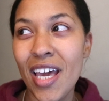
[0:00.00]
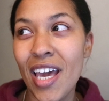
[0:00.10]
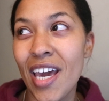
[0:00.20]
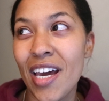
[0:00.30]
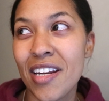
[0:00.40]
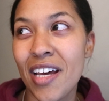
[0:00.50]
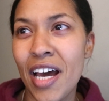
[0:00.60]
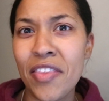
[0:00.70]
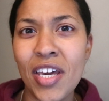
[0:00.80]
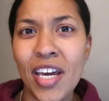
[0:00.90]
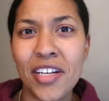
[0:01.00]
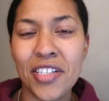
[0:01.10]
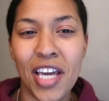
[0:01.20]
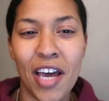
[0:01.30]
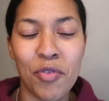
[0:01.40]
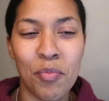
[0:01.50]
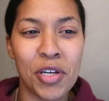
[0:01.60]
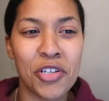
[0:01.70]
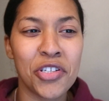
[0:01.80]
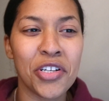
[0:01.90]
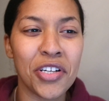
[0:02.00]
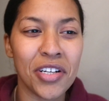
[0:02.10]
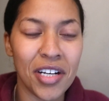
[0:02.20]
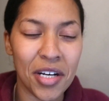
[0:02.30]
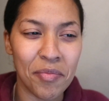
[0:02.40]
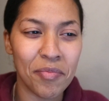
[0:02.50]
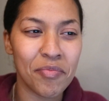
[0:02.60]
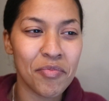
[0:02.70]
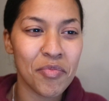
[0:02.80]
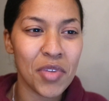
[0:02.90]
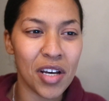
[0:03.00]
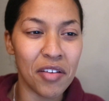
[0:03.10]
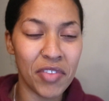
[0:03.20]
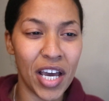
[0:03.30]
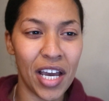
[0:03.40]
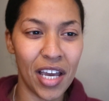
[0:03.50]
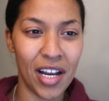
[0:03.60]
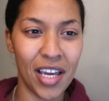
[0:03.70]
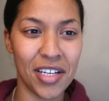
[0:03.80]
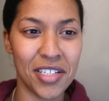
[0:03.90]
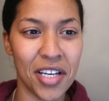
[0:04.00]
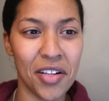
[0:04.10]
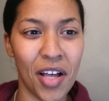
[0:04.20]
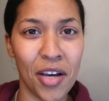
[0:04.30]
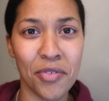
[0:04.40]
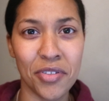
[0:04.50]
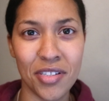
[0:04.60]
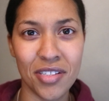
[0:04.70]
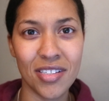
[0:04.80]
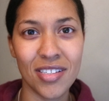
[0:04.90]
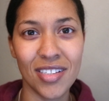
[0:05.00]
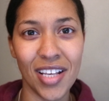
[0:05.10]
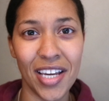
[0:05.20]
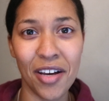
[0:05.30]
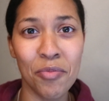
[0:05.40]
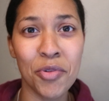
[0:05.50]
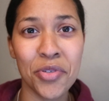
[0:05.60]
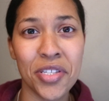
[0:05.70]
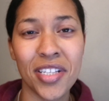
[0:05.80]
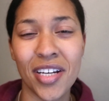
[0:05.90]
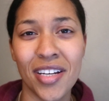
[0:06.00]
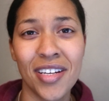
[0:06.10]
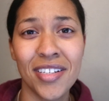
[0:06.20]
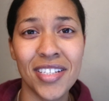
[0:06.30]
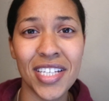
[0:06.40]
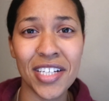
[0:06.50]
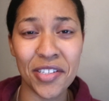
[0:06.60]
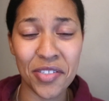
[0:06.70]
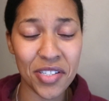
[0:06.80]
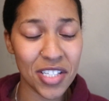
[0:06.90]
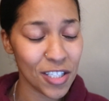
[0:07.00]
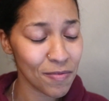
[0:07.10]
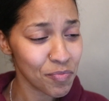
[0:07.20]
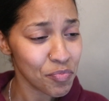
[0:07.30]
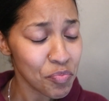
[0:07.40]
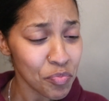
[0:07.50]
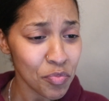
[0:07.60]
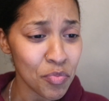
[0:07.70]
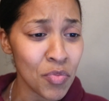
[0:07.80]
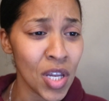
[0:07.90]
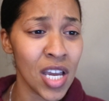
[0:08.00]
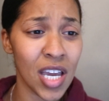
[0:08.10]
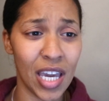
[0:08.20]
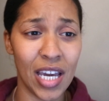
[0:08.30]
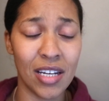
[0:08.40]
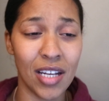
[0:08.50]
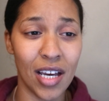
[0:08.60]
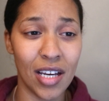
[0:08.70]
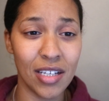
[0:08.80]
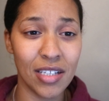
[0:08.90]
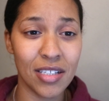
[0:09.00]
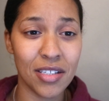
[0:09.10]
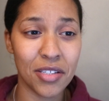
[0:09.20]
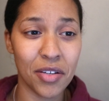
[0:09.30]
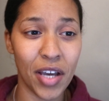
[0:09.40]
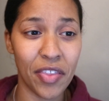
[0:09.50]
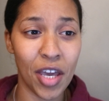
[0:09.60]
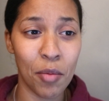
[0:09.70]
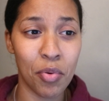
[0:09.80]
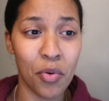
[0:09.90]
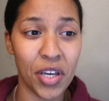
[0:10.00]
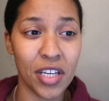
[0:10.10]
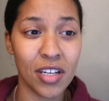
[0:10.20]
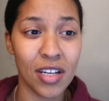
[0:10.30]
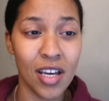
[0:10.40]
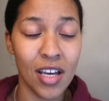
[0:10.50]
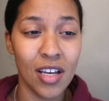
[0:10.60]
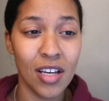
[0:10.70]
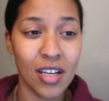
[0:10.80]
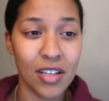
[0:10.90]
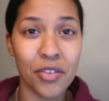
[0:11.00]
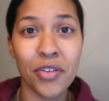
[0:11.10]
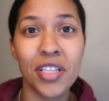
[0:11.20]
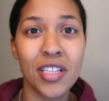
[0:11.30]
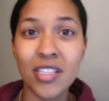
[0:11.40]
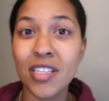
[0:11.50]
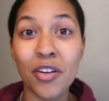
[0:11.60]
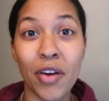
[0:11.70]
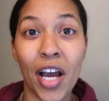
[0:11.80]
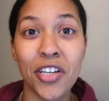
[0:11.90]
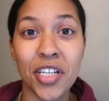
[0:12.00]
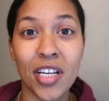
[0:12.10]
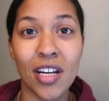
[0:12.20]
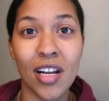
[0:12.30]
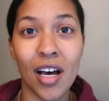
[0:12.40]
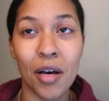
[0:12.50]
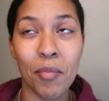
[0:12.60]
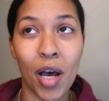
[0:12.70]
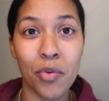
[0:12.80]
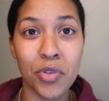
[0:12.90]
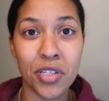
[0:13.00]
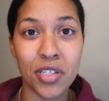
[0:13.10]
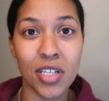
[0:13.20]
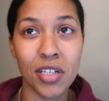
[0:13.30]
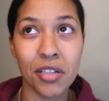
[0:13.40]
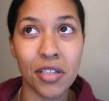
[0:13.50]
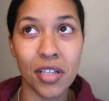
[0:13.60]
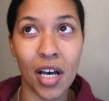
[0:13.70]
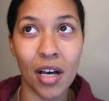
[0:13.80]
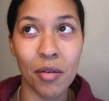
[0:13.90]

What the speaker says: And I think I actually have a picture of that, and I could tell I was like almost in tears. And so at that point, during this interaction, I was still